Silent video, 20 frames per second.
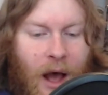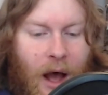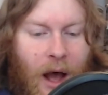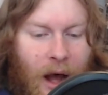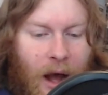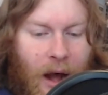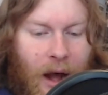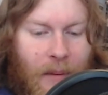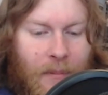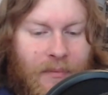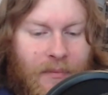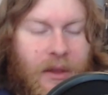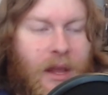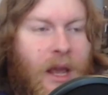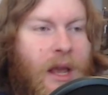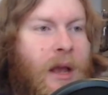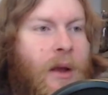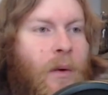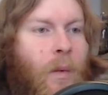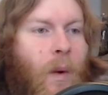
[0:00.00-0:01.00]
Um,
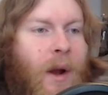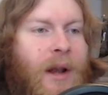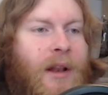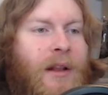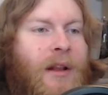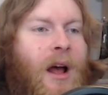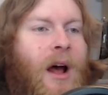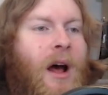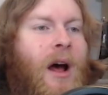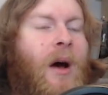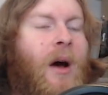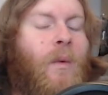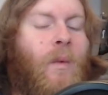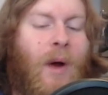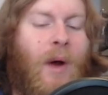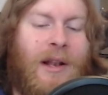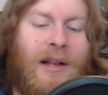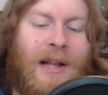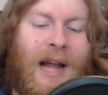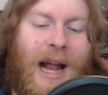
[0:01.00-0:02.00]
one uh,
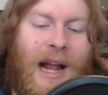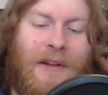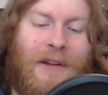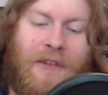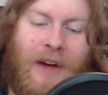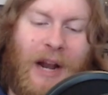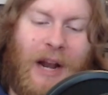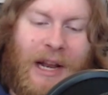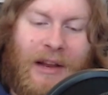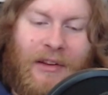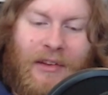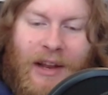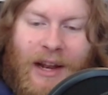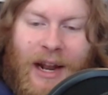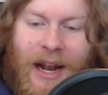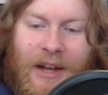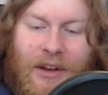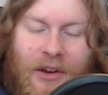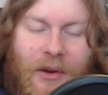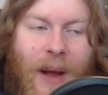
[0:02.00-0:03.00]
one kind of funny scene
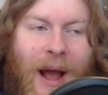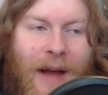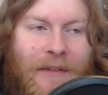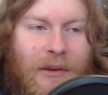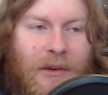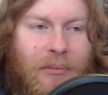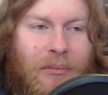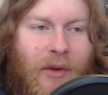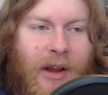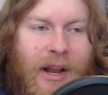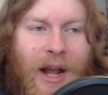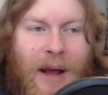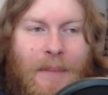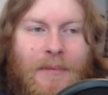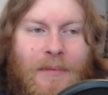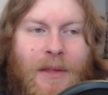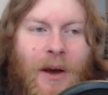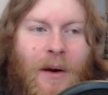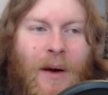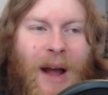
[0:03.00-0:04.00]
I do have to bring
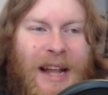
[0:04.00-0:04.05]
up though.